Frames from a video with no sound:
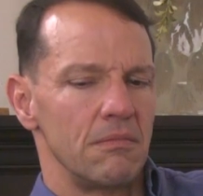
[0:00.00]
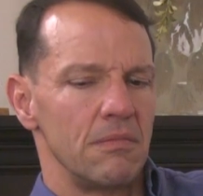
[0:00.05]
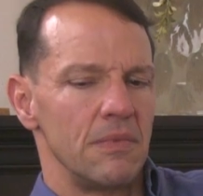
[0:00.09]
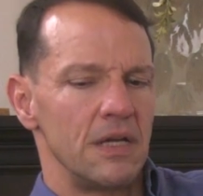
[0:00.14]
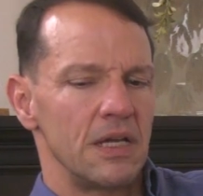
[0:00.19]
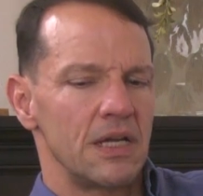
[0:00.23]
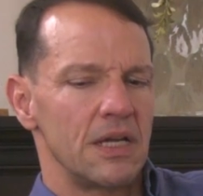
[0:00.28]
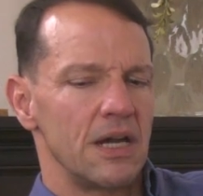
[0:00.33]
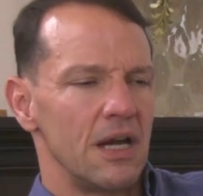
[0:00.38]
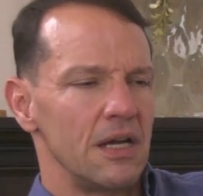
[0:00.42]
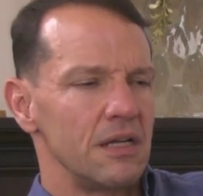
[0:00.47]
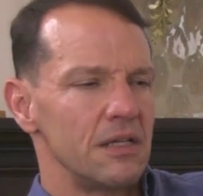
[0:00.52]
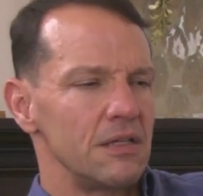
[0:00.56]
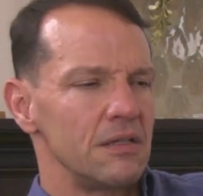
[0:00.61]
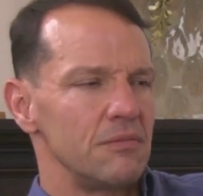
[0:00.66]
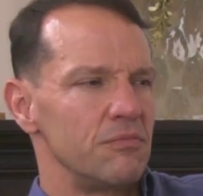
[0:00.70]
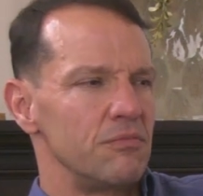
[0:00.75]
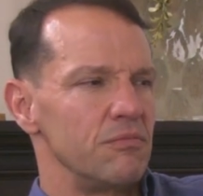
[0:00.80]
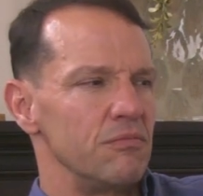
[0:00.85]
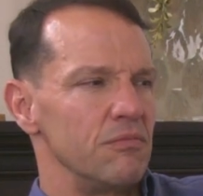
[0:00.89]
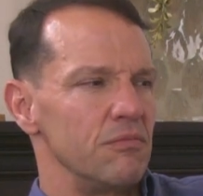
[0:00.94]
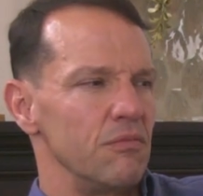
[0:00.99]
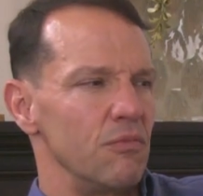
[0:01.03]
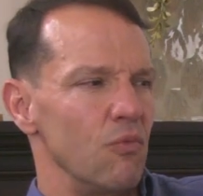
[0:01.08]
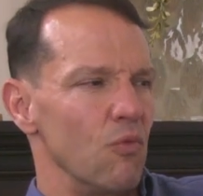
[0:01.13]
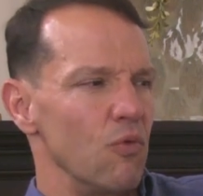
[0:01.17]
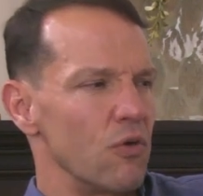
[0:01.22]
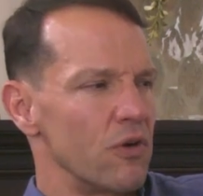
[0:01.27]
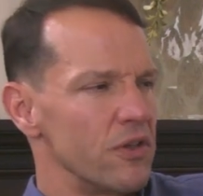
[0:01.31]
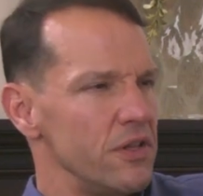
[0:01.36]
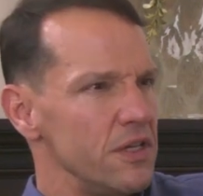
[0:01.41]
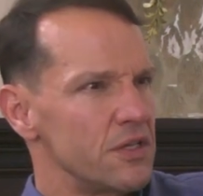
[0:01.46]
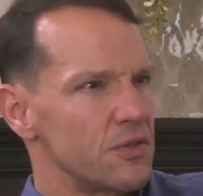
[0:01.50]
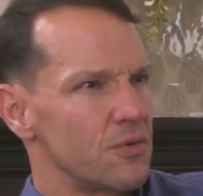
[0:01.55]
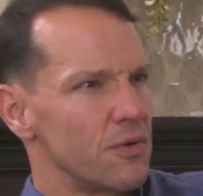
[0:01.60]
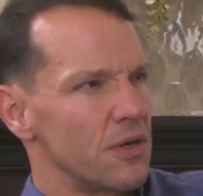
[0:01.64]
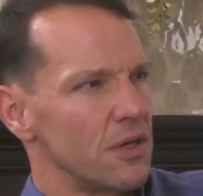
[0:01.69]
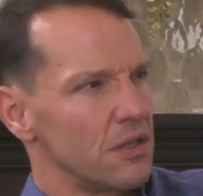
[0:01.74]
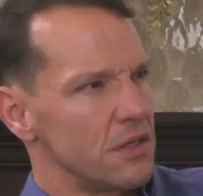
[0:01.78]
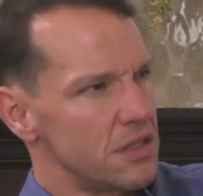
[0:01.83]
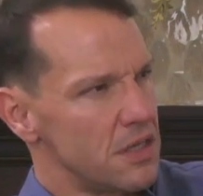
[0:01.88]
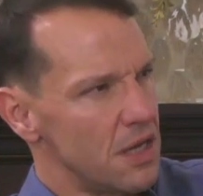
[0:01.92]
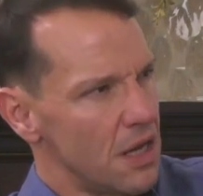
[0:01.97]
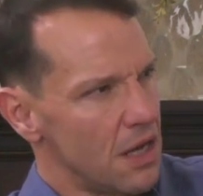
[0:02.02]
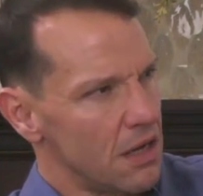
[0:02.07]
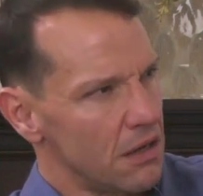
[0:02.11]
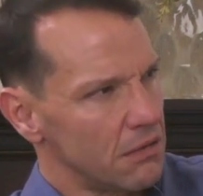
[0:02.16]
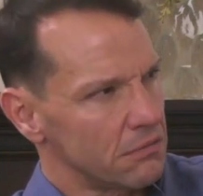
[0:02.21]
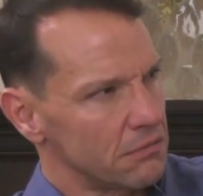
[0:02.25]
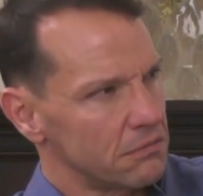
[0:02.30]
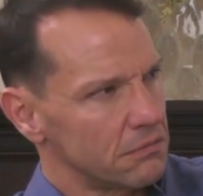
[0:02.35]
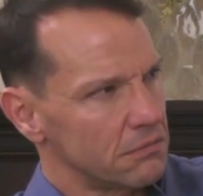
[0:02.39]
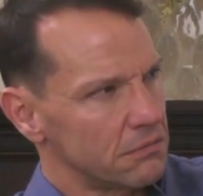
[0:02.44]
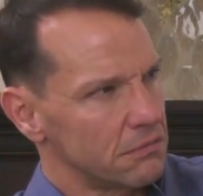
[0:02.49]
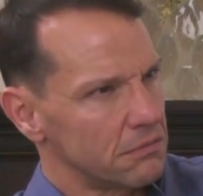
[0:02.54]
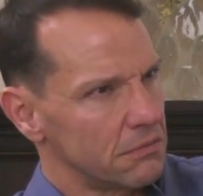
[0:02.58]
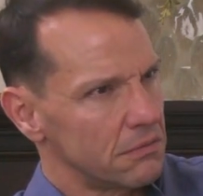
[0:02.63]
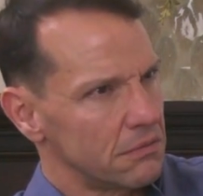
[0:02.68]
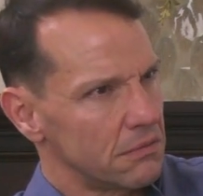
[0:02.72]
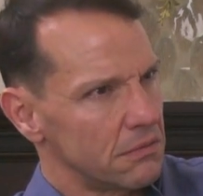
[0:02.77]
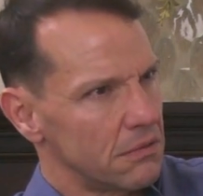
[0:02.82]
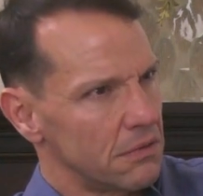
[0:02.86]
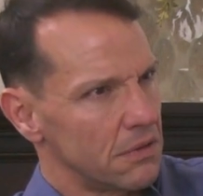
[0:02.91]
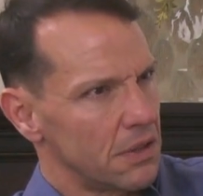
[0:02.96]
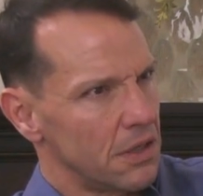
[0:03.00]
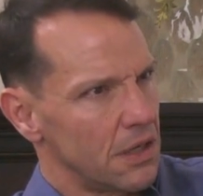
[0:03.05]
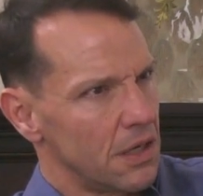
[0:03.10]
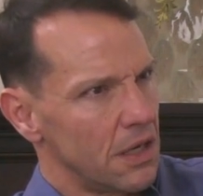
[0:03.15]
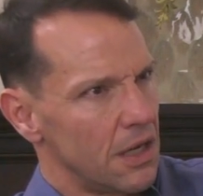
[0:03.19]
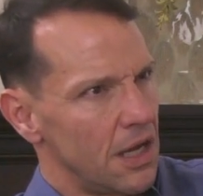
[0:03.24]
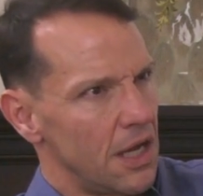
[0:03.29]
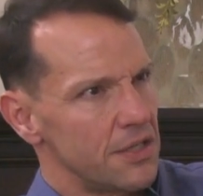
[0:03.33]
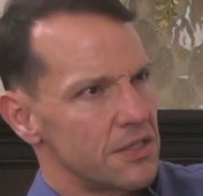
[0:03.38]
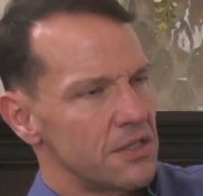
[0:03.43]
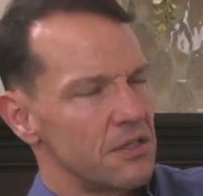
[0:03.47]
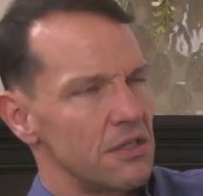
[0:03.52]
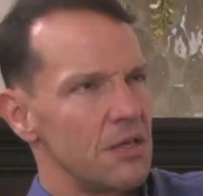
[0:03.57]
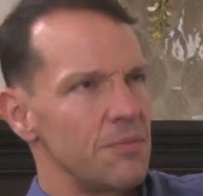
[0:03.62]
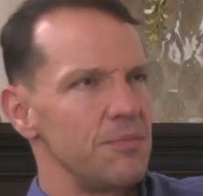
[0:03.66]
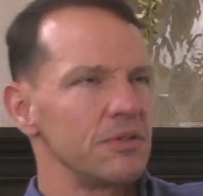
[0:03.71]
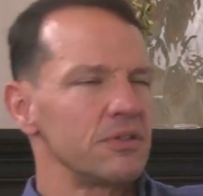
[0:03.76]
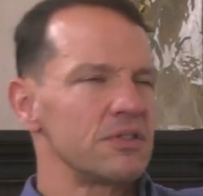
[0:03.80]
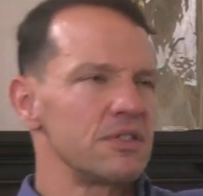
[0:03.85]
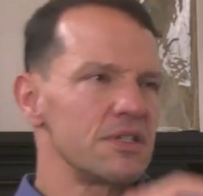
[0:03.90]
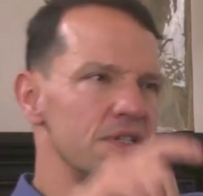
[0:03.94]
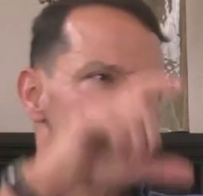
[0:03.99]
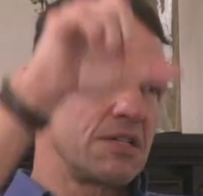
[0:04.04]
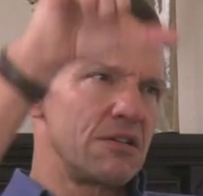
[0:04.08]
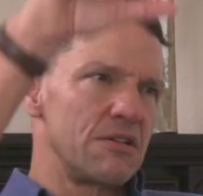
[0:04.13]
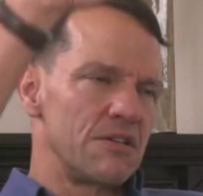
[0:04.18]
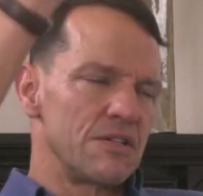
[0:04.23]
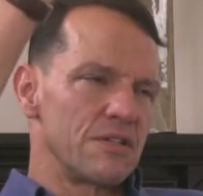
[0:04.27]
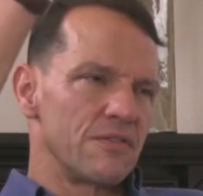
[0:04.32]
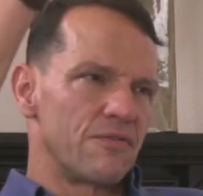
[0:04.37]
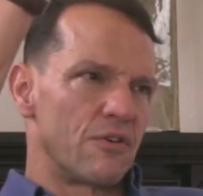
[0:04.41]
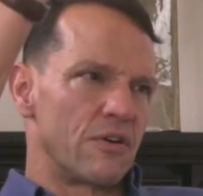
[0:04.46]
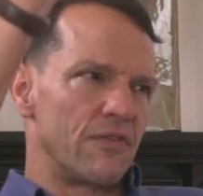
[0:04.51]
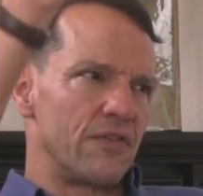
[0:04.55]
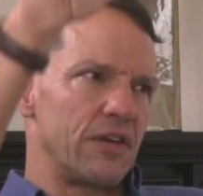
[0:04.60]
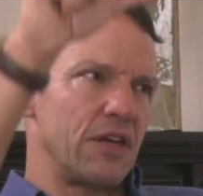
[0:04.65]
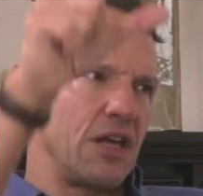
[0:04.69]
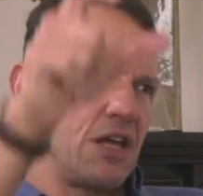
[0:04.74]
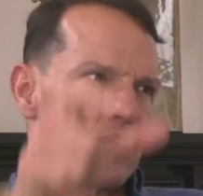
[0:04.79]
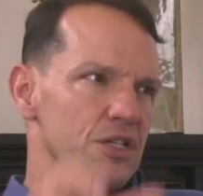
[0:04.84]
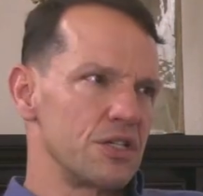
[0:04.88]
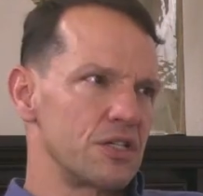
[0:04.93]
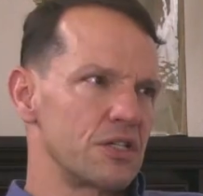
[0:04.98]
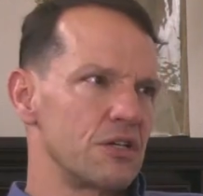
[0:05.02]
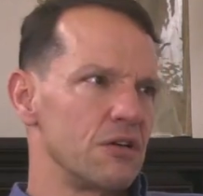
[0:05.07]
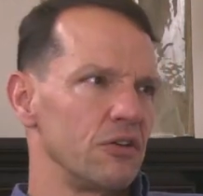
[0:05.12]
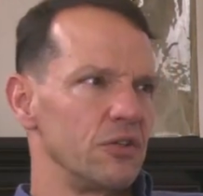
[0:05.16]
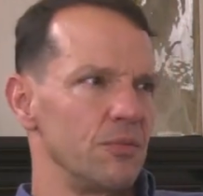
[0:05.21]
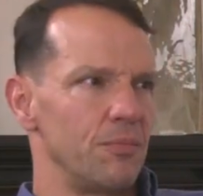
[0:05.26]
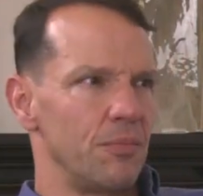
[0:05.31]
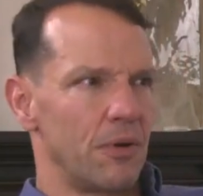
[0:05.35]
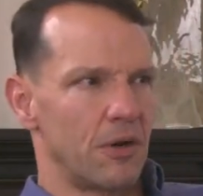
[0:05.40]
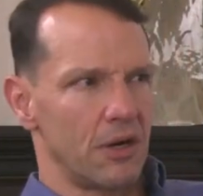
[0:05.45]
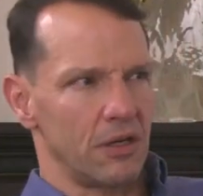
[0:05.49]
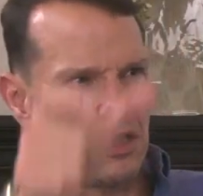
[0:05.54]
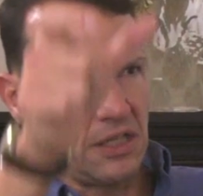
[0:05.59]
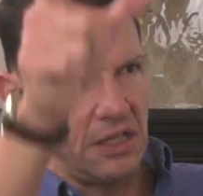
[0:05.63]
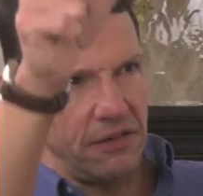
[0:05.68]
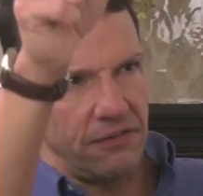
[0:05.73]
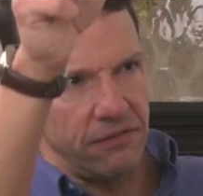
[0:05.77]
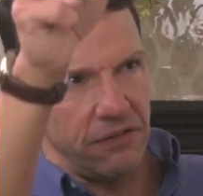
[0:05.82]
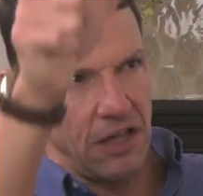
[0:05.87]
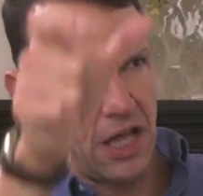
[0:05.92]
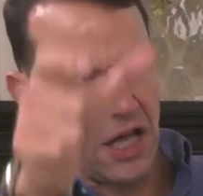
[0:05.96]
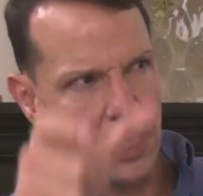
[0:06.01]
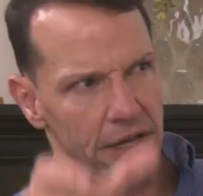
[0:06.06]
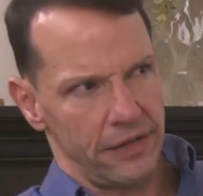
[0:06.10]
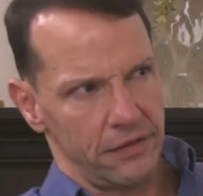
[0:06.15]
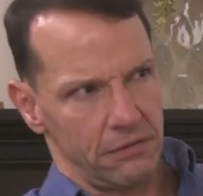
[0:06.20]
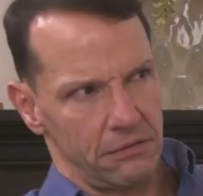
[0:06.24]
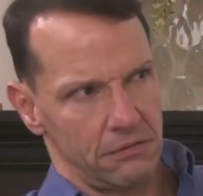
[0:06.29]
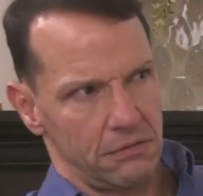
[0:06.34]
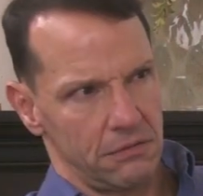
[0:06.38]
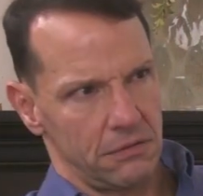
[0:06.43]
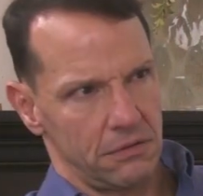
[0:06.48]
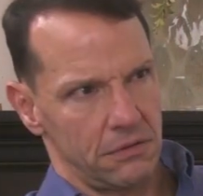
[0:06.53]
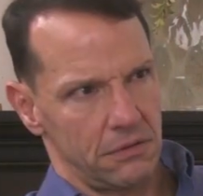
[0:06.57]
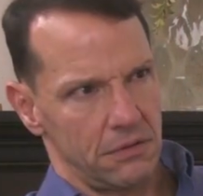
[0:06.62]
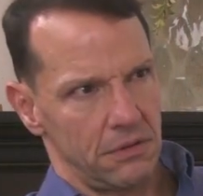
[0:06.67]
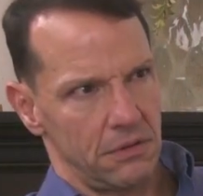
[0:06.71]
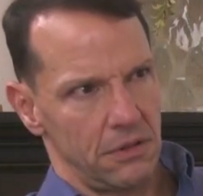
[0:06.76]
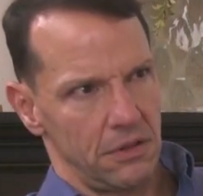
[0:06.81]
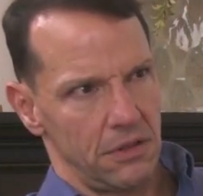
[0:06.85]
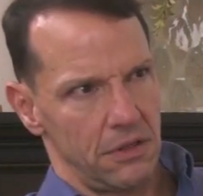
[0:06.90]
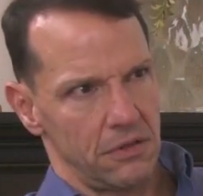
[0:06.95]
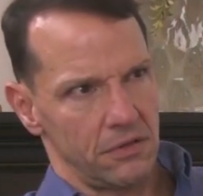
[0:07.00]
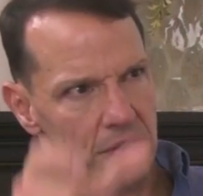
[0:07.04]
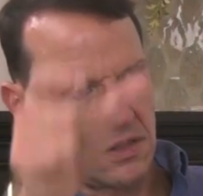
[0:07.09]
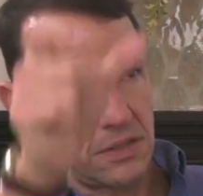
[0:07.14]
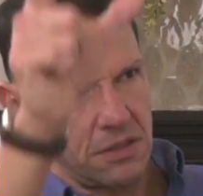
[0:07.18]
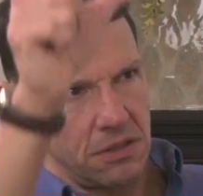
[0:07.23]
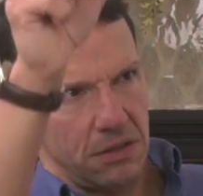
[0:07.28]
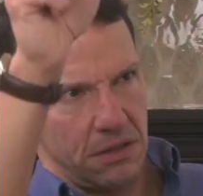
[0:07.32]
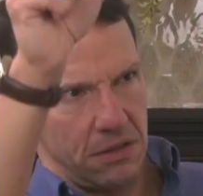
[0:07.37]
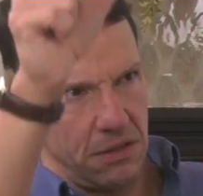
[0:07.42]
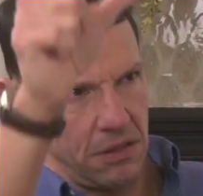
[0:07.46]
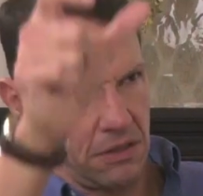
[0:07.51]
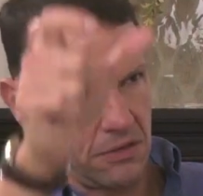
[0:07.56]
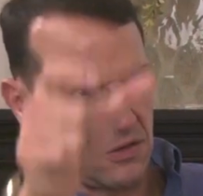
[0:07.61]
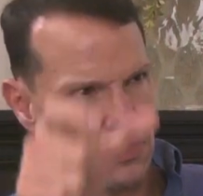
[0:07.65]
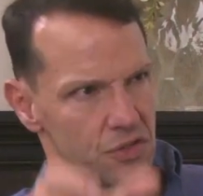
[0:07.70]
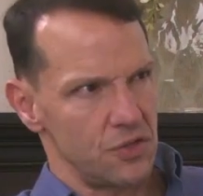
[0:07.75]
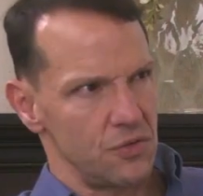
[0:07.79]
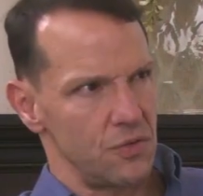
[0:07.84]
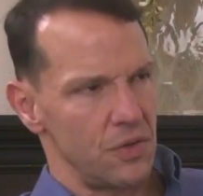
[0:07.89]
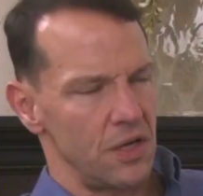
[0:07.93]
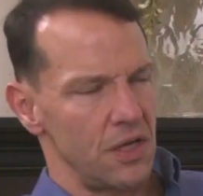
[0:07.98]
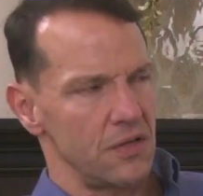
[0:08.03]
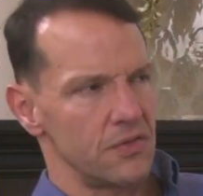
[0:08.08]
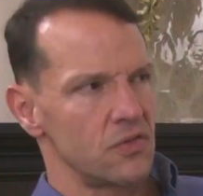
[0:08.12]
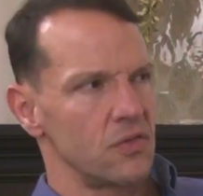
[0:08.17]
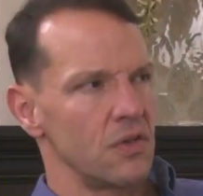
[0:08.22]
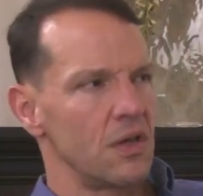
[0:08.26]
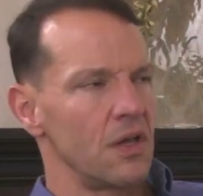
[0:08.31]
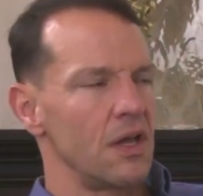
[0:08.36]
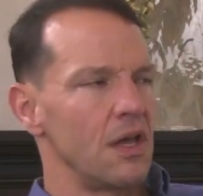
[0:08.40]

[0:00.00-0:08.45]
It kind of wore the Israelis down. And so they built this series of fortifications called the Bar-Lev Line along the Suez.